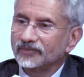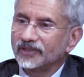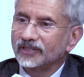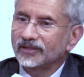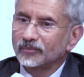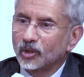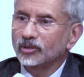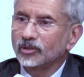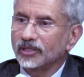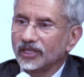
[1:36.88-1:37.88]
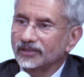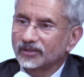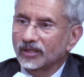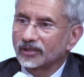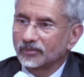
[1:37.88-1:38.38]
has even
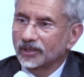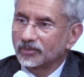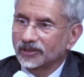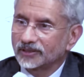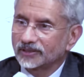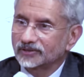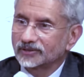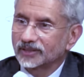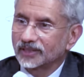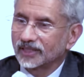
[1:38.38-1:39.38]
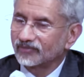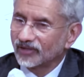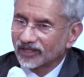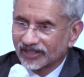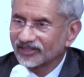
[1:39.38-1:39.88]
remotely thought about politics.
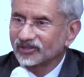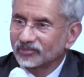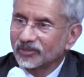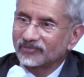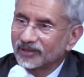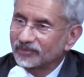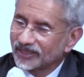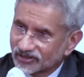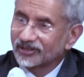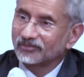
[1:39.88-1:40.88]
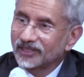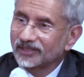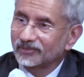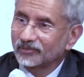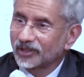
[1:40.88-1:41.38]
In fact, rest of my family is still
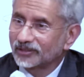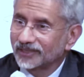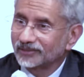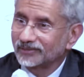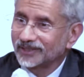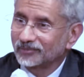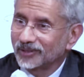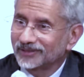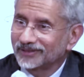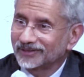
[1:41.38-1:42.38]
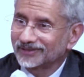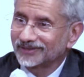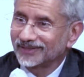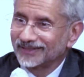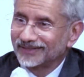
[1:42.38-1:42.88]
wondering what am I doing in politics.
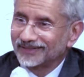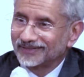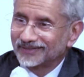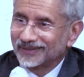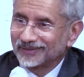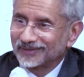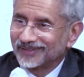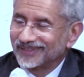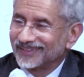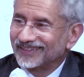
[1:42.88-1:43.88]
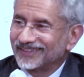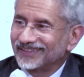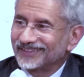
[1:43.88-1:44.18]
So